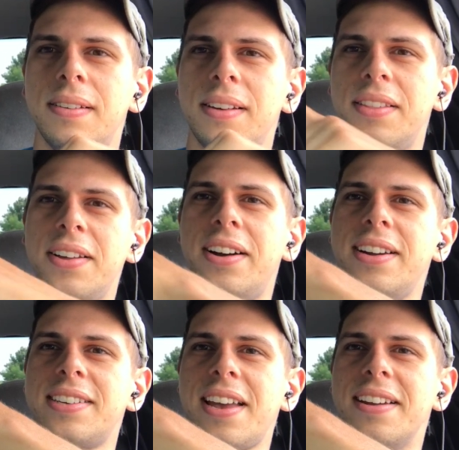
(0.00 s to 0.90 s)
Yeah, there he
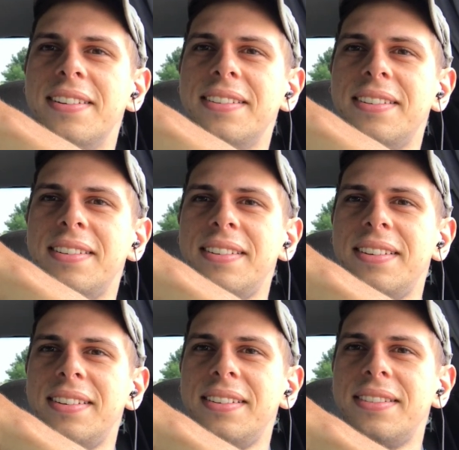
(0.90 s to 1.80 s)
is again.
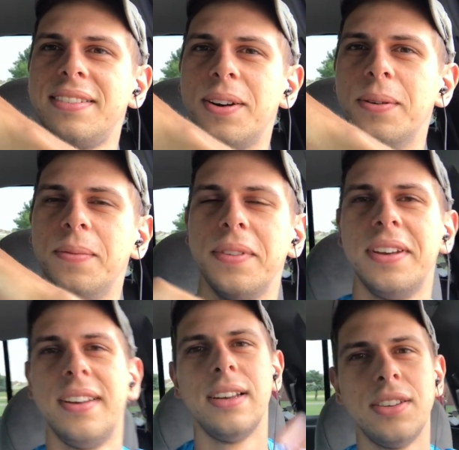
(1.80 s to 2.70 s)
So
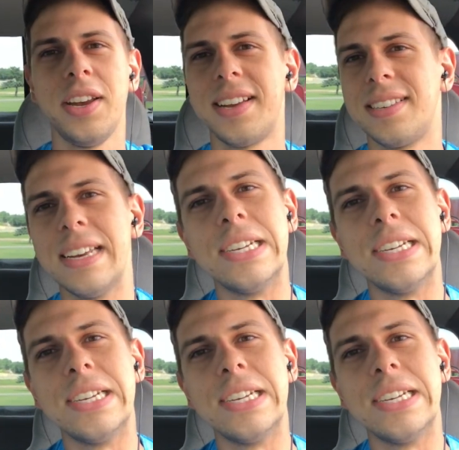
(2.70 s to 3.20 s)
you can see,